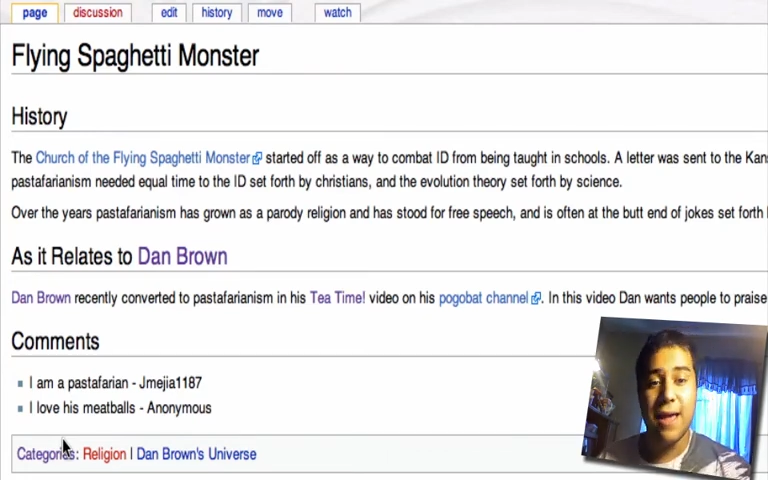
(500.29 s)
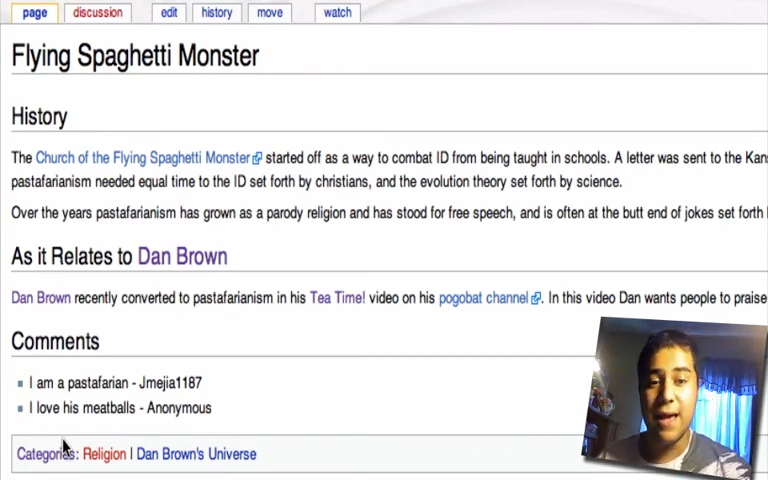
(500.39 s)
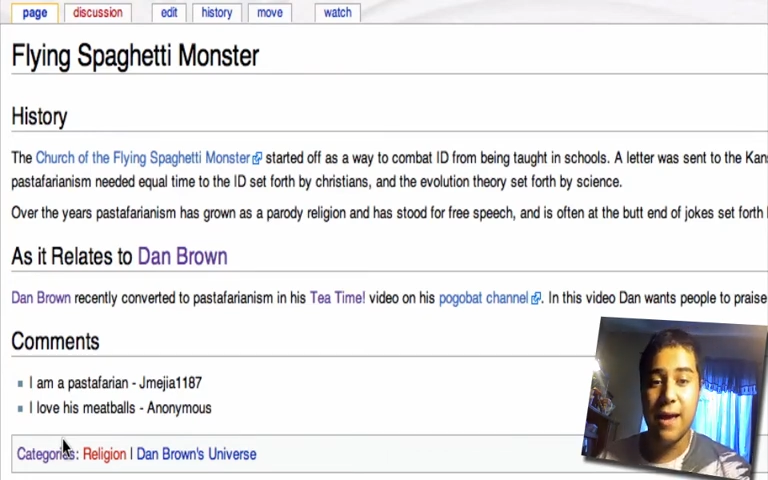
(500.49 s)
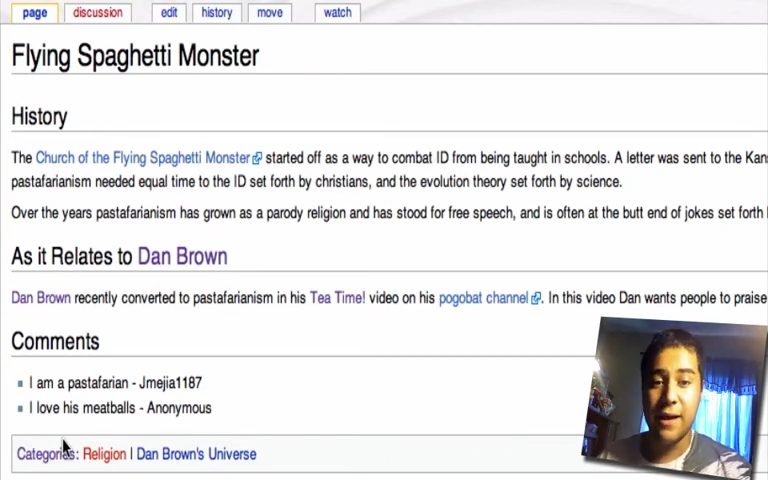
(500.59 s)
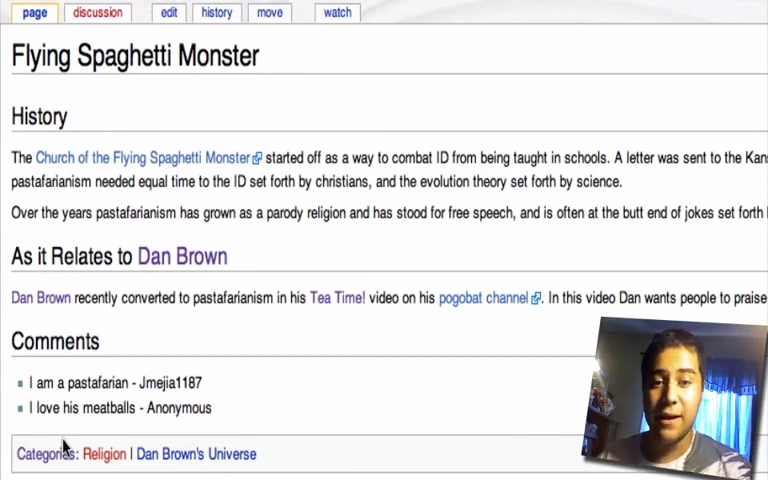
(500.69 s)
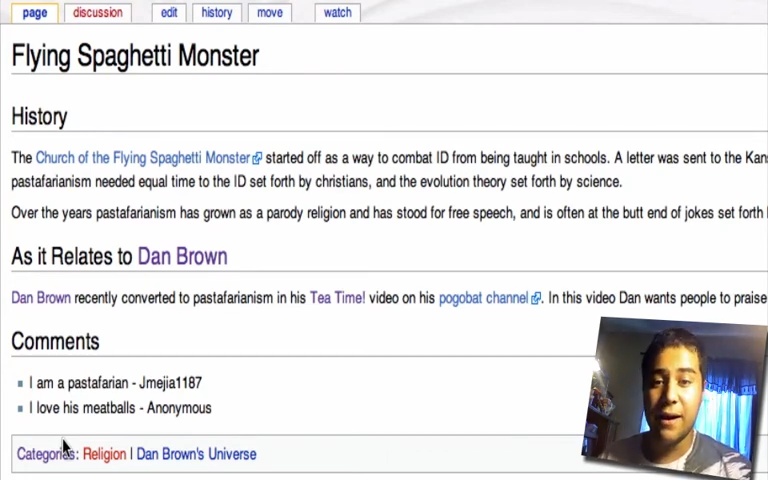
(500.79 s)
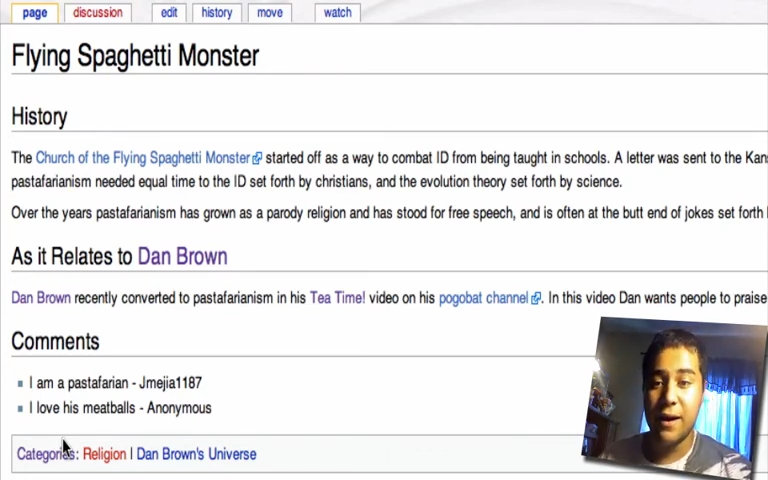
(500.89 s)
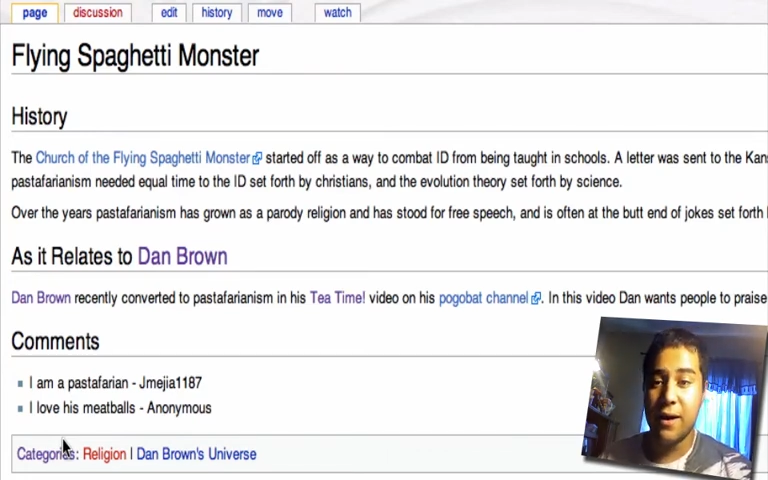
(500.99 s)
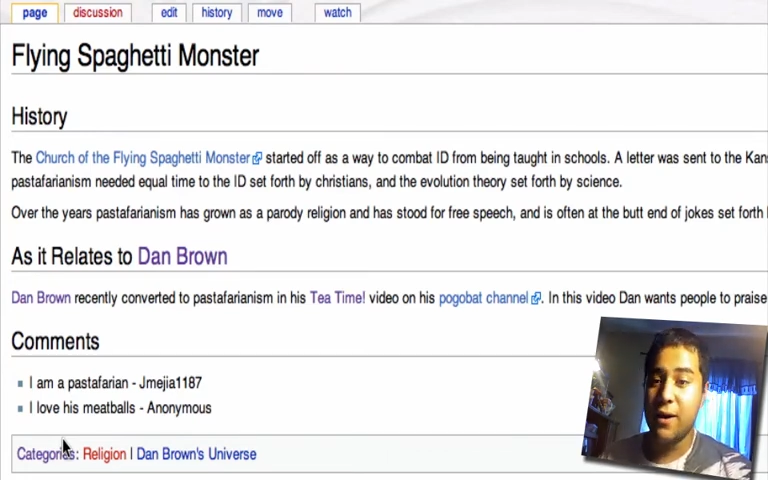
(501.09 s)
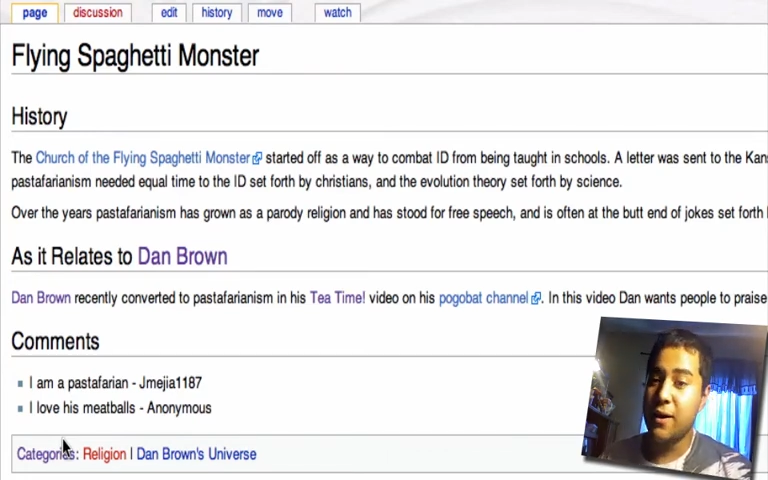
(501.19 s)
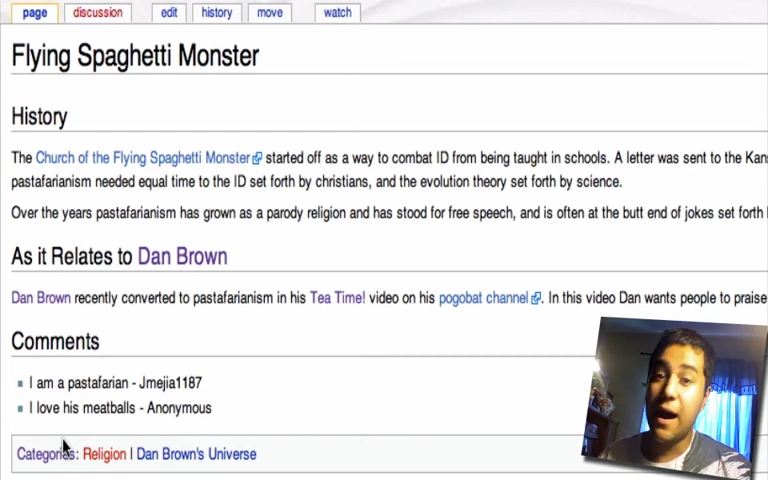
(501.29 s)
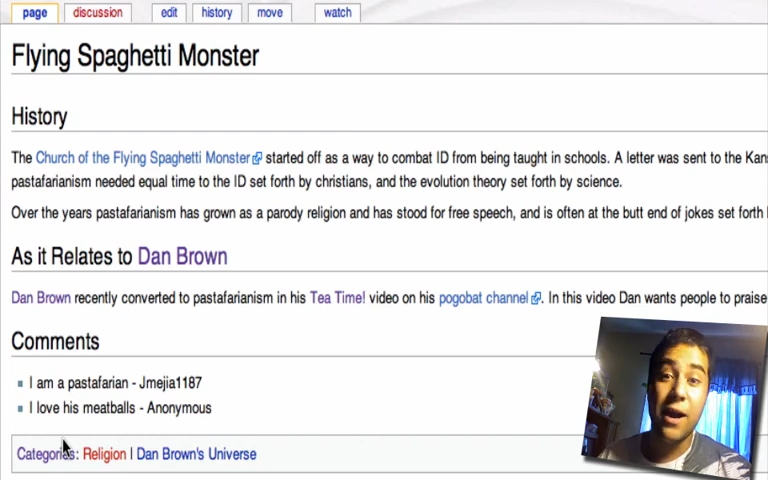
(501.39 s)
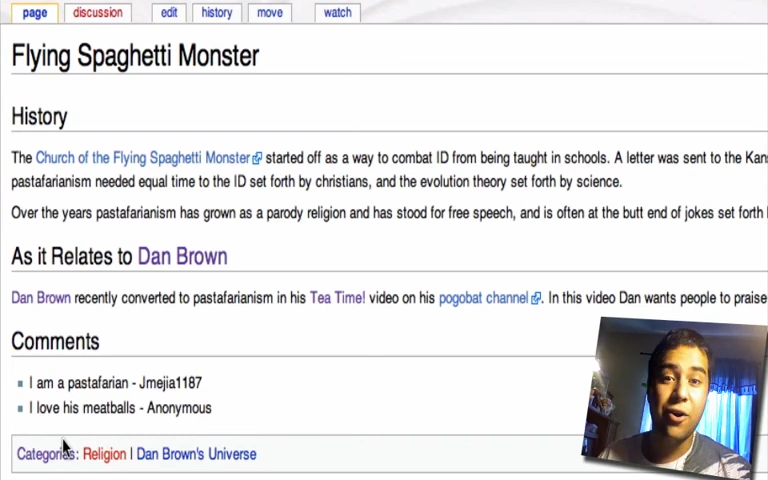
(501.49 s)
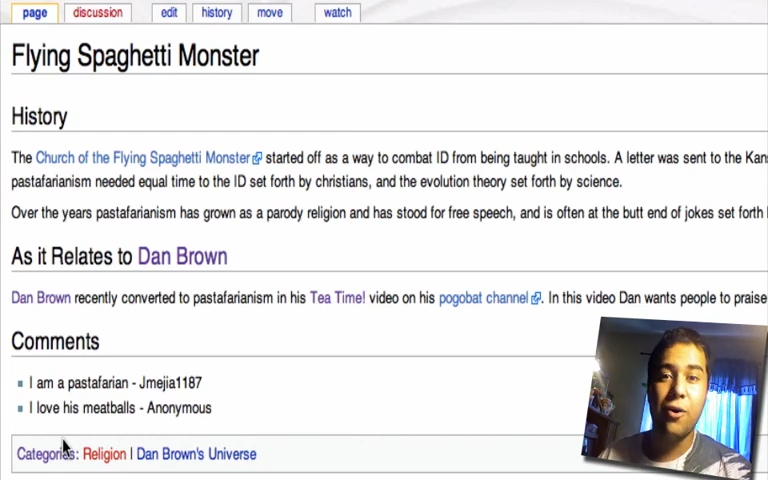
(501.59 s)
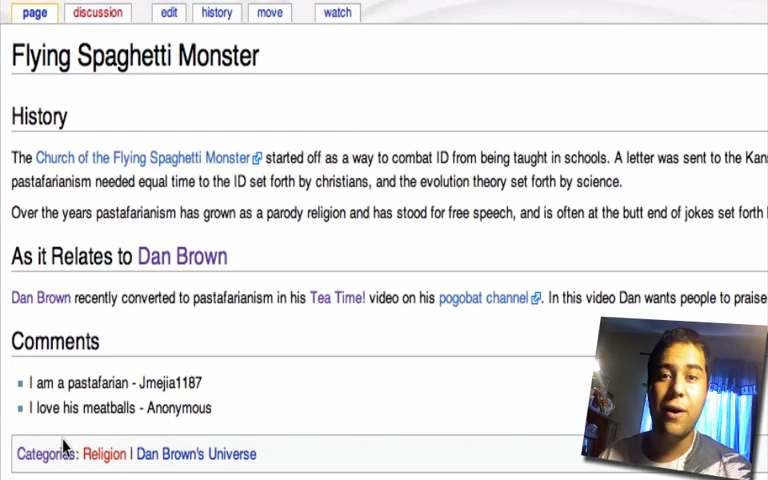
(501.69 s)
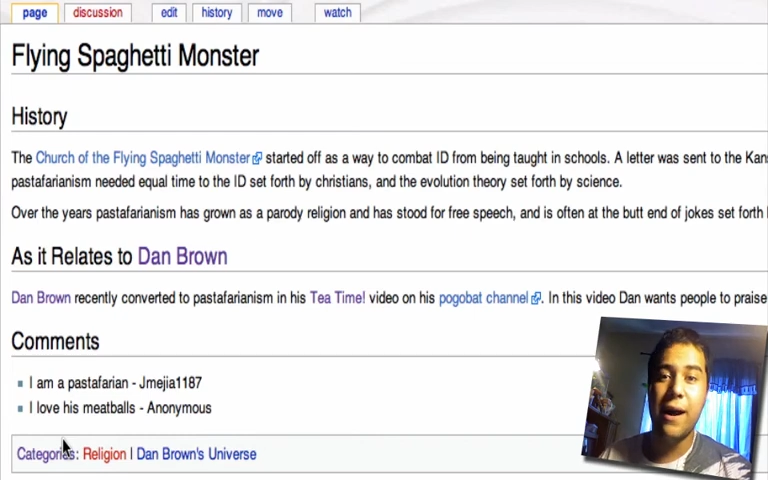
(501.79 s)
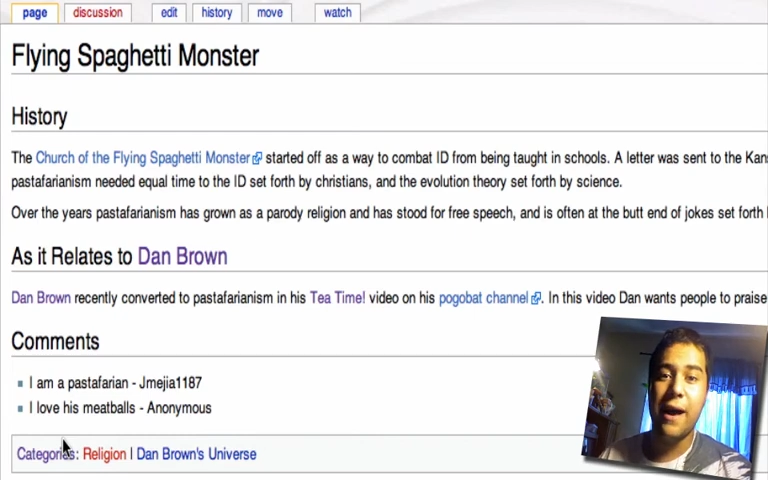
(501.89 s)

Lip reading: And I know I